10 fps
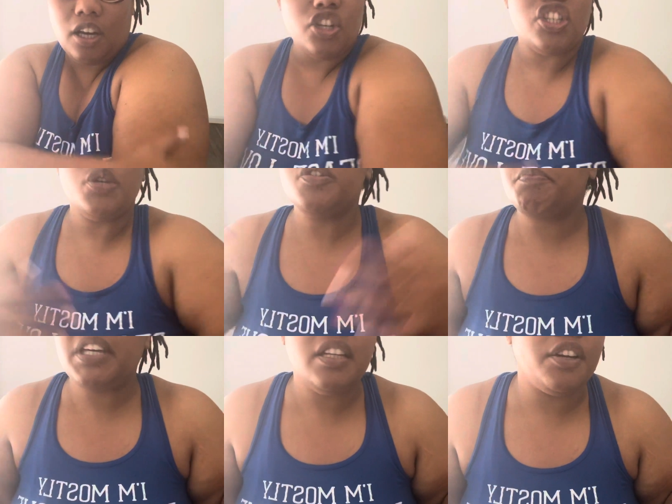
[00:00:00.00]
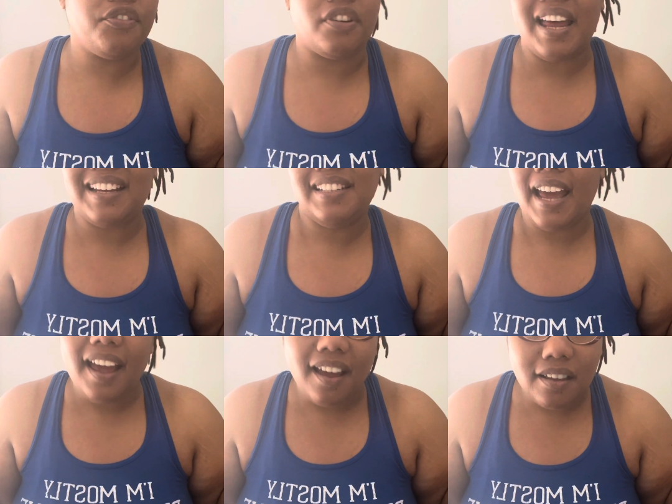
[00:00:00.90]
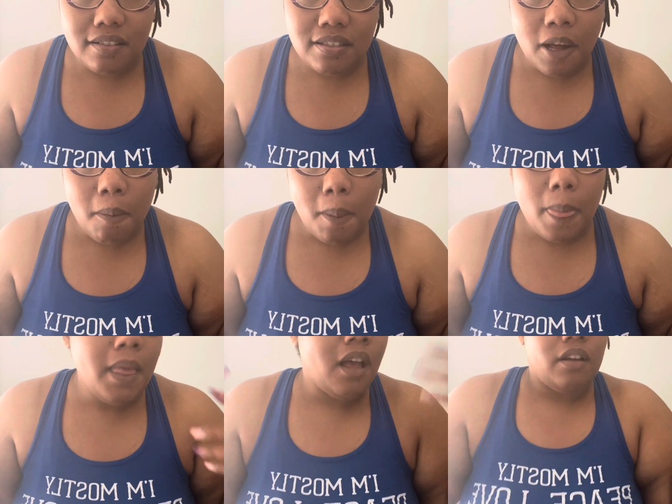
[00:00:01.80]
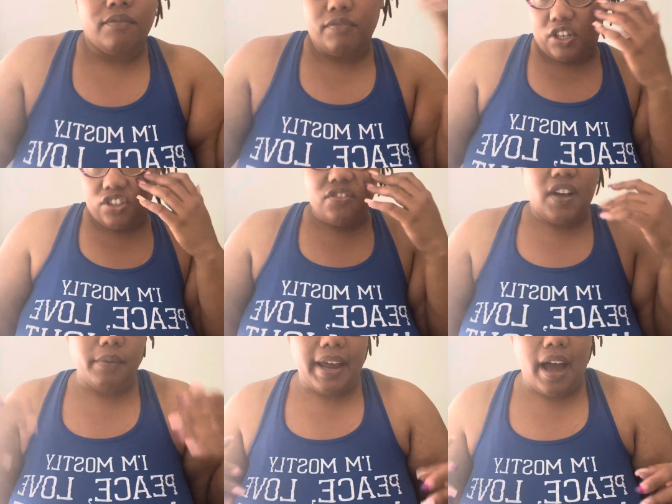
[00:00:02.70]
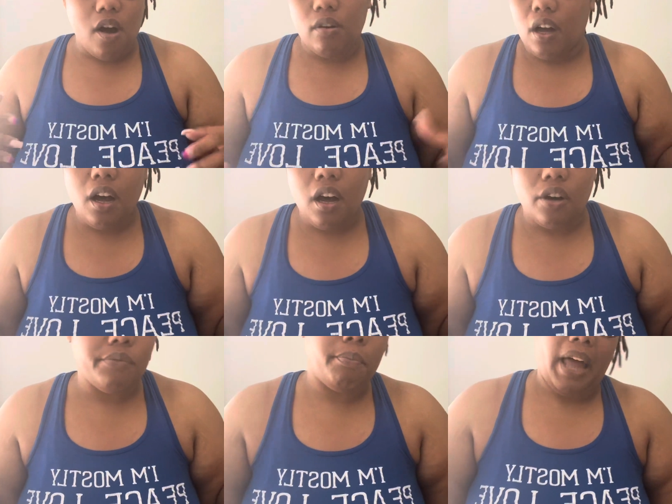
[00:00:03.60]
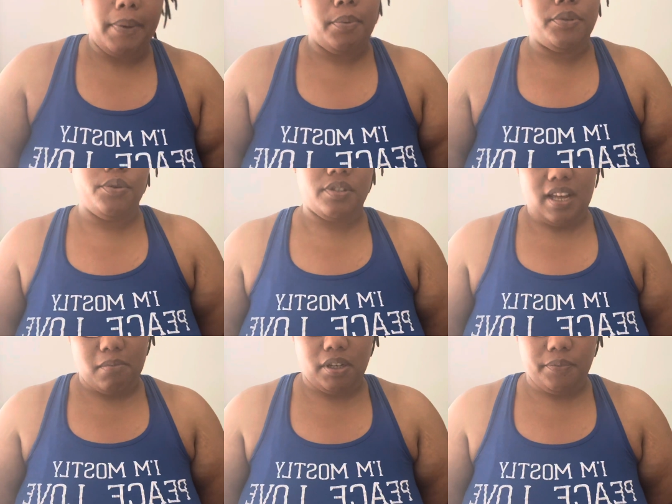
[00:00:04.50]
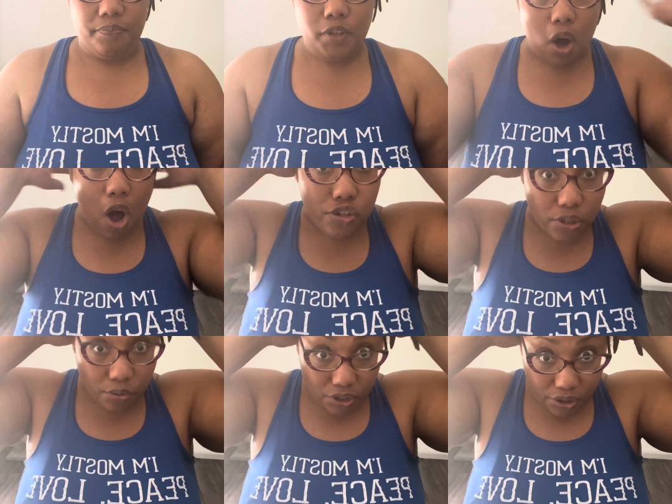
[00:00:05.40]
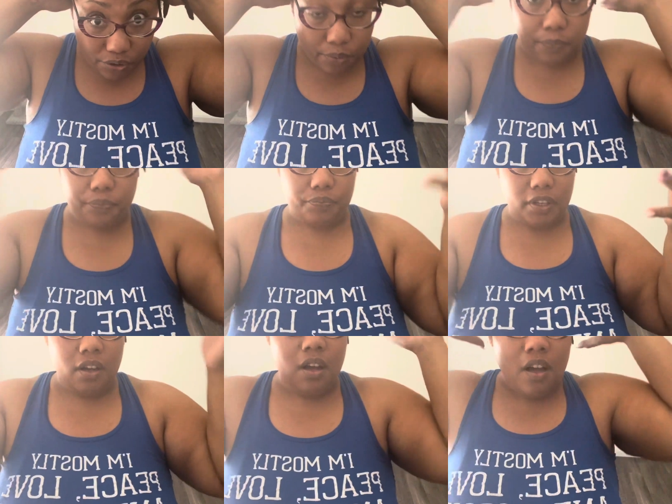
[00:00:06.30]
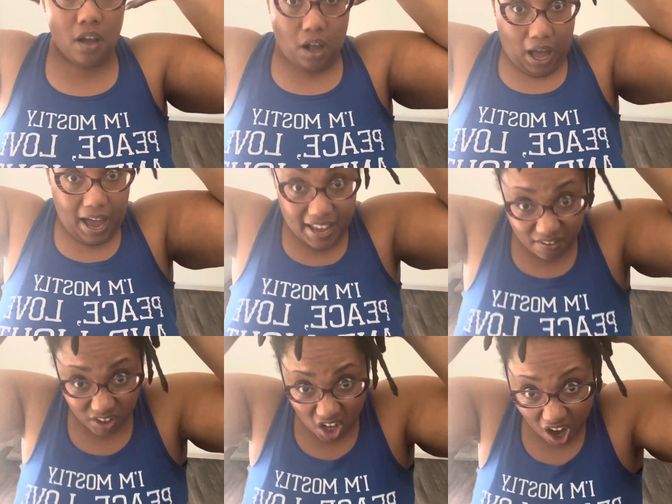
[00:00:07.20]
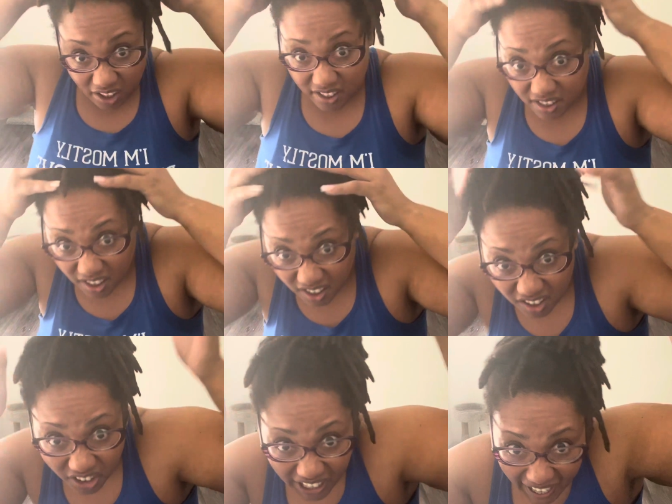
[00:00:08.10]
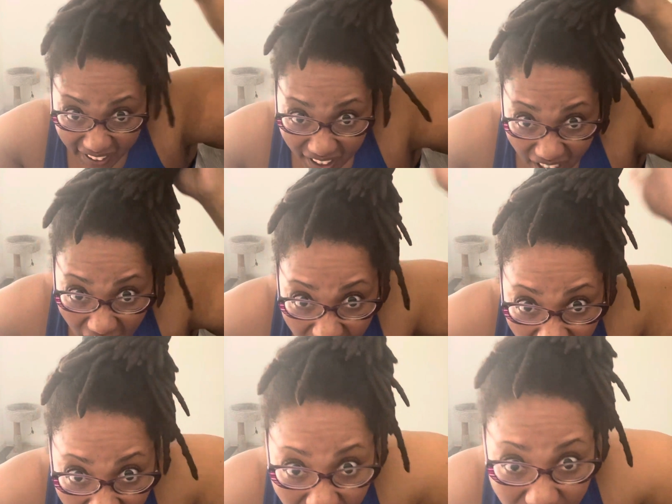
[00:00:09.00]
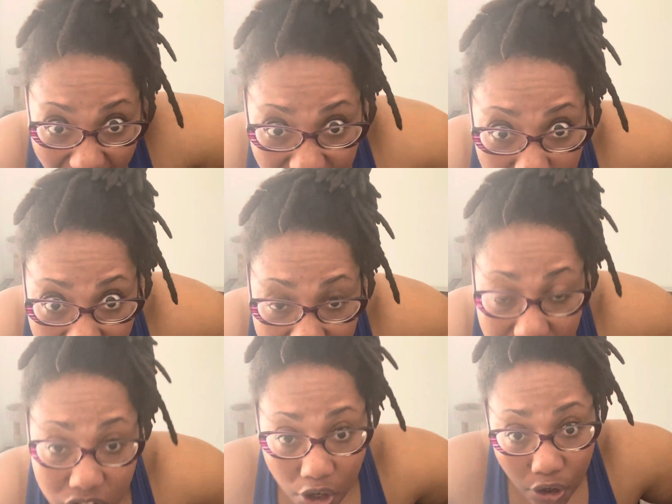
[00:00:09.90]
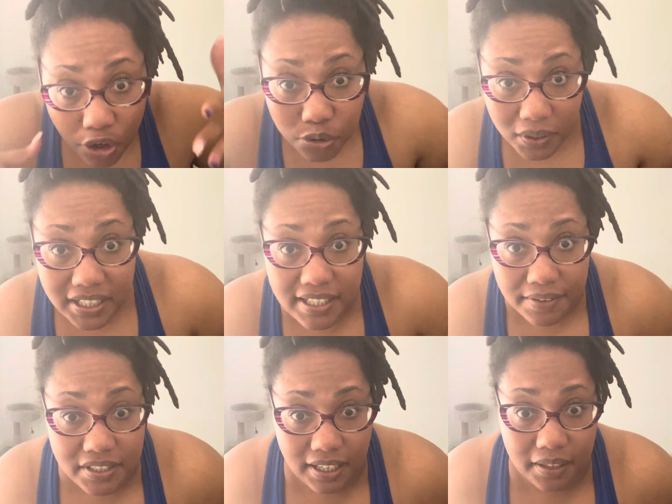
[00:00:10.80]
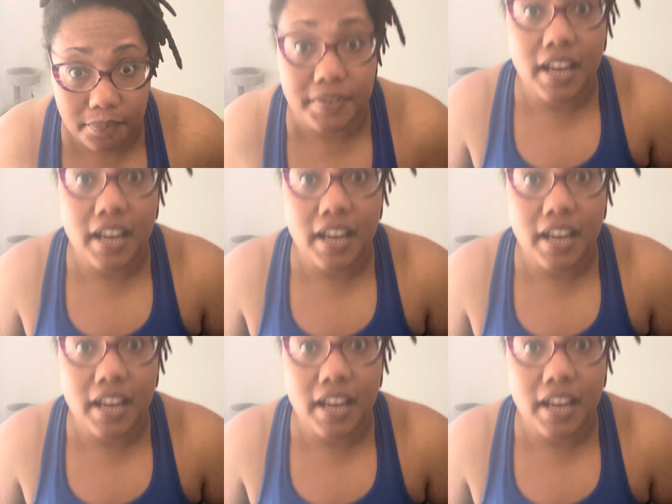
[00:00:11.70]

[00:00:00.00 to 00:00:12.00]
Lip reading: She was peeling for like days. Then she found out, oh, Black people do sunburn. Also too, I have locks, okay? I've had them since 2017.